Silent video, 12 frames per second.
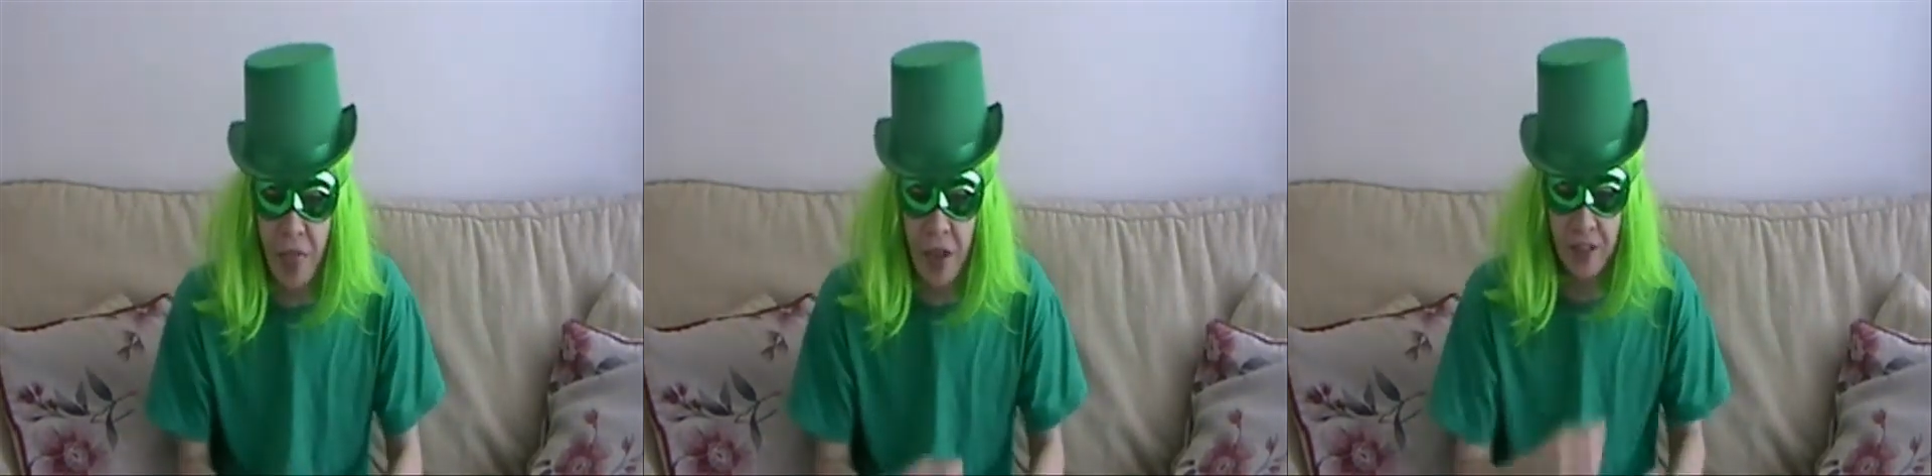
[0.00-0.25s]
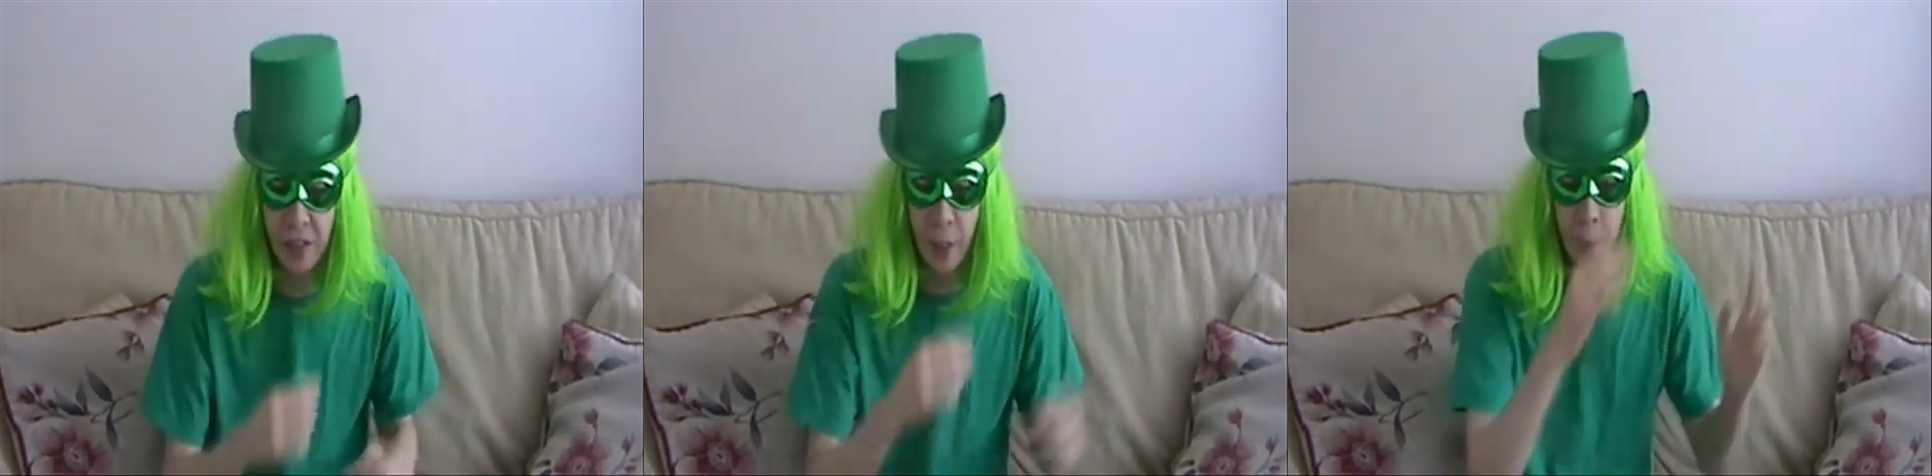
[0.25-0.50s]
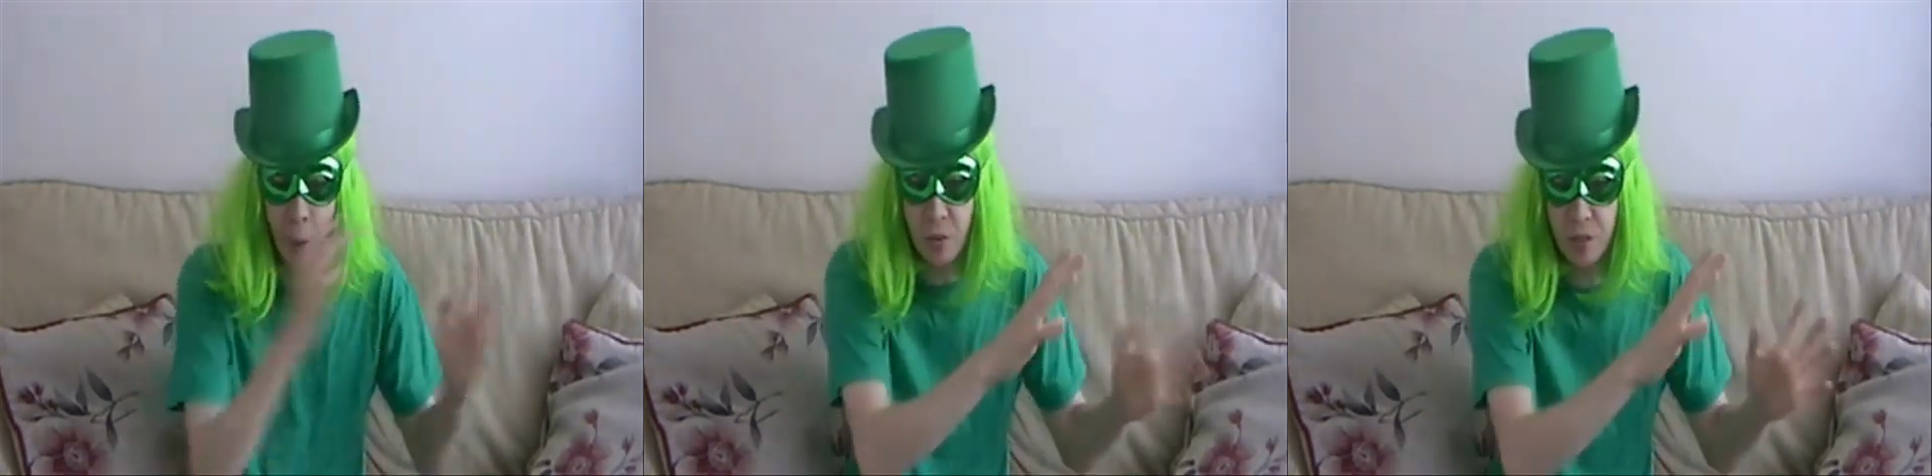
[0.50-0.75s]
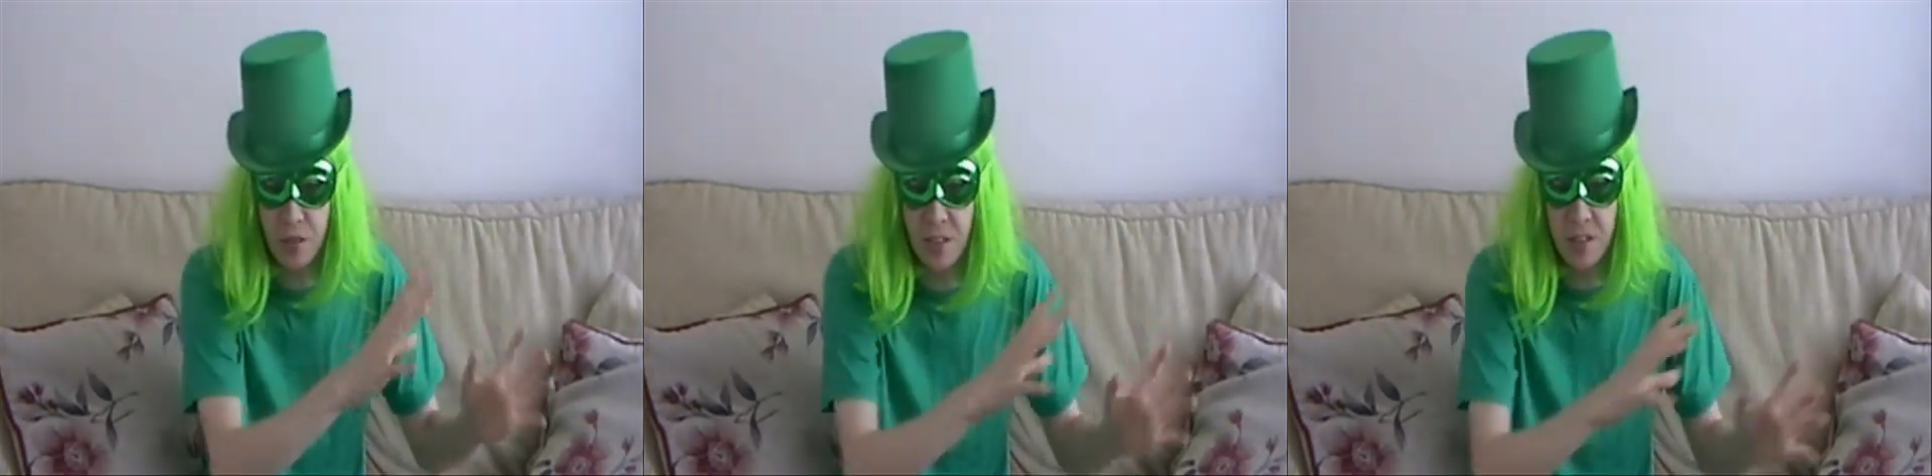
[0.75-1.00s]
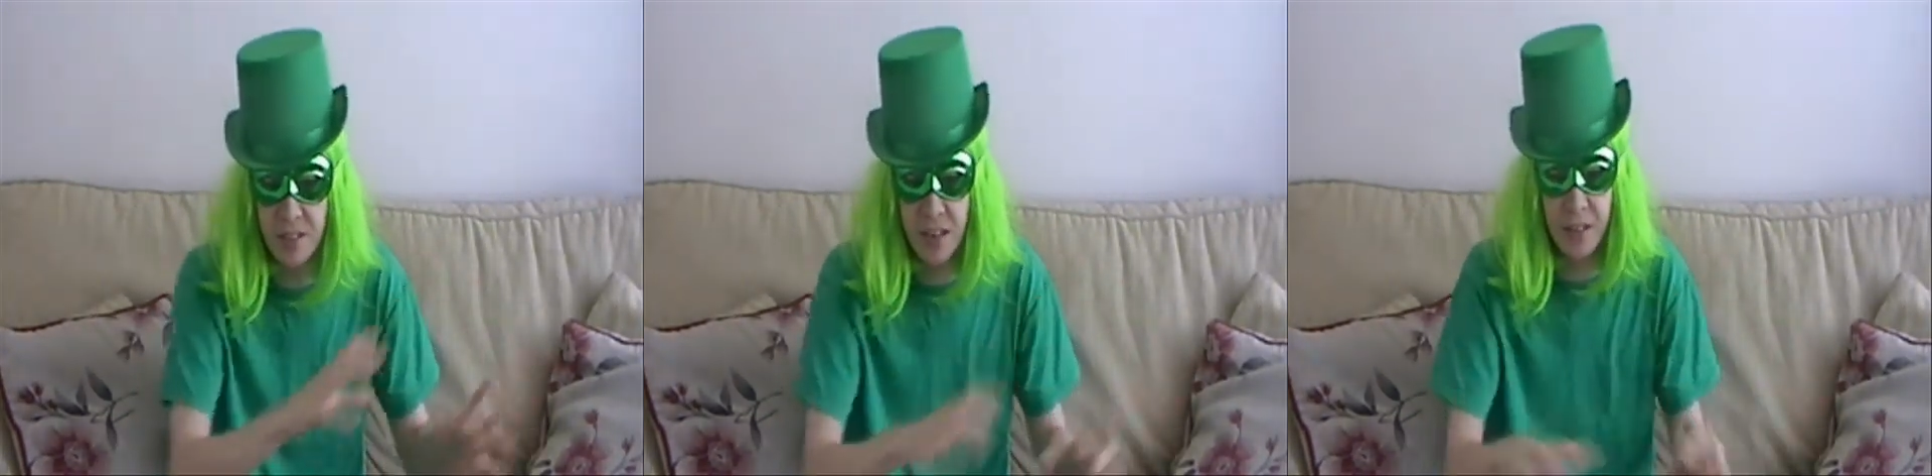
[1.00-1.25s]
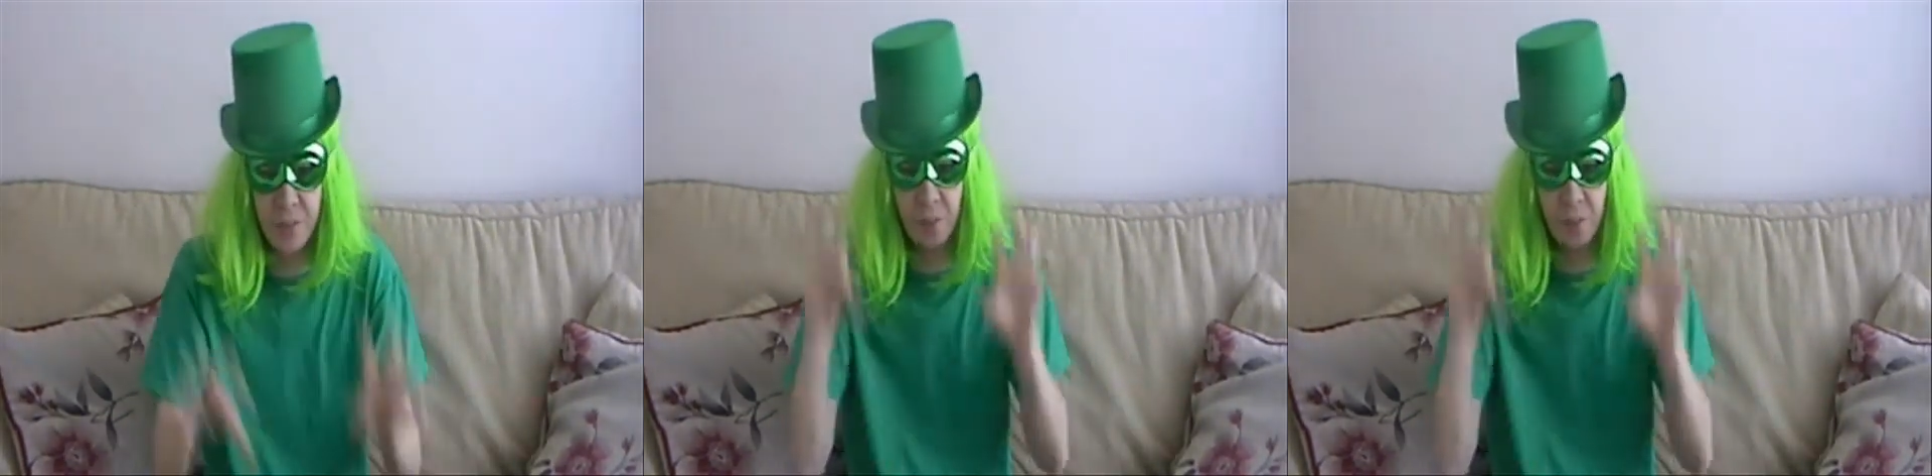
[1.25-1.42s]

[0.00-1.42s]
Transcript: that the monsters and